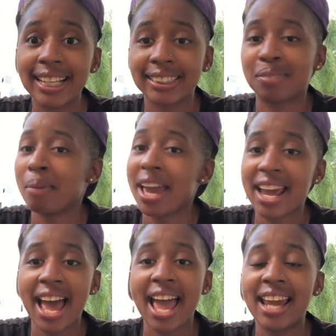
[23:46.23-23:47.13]

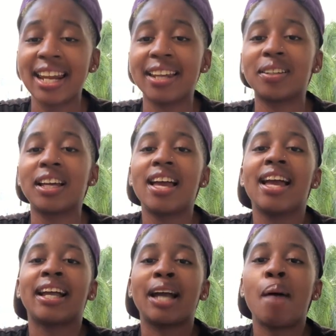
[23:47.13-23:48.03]
man. I hated it.
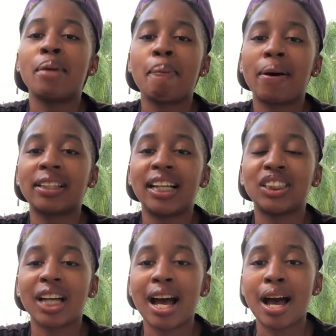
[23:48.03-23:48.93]
Got me up out that
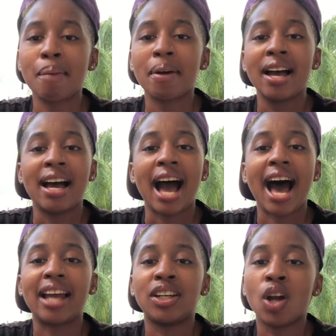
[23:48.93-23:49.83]
job.
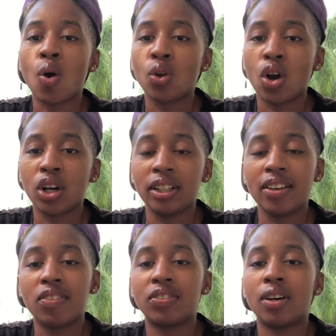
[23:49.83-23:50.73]
I no longer
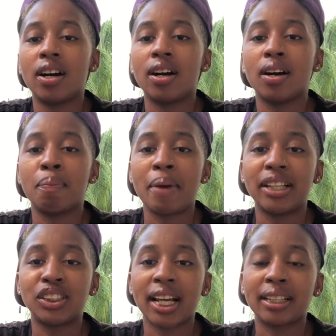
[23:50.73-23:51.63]
live
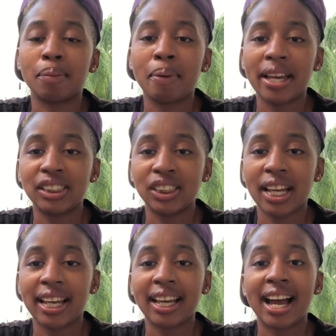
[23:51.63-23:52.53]
paycheck to
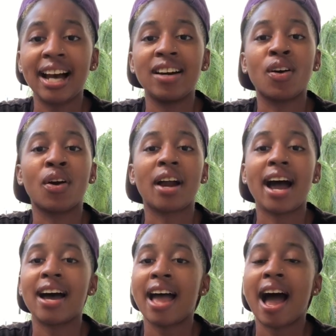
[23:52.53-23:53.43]
paycheck, or
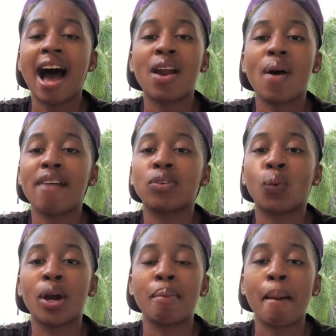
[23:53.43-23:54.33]
I don't have to
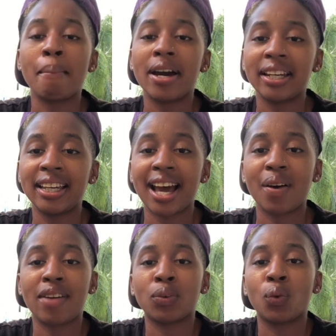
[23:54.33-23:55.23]
worry about money. I
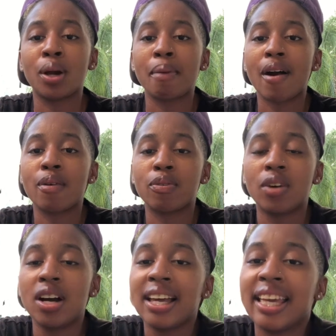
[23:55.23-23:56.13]
don't have to worry about
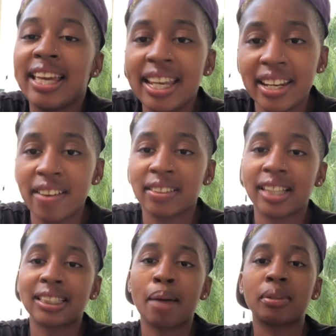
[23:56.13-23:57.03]
any of
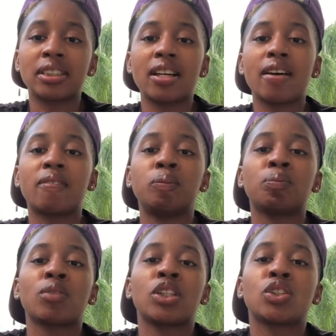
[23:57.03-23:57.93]
that type of stuff.
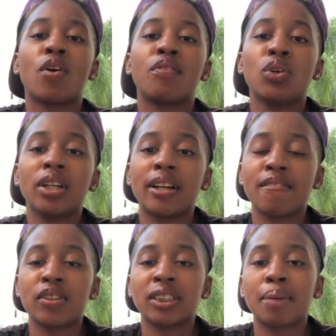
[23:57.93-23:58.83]
So if you're looking
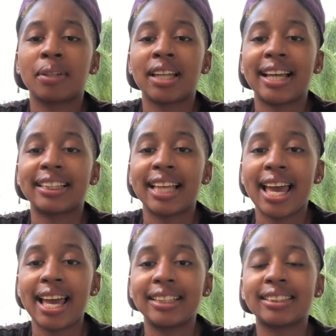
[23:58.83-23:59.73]
for something like
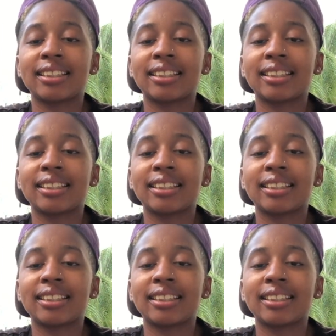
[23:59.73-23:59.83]
that,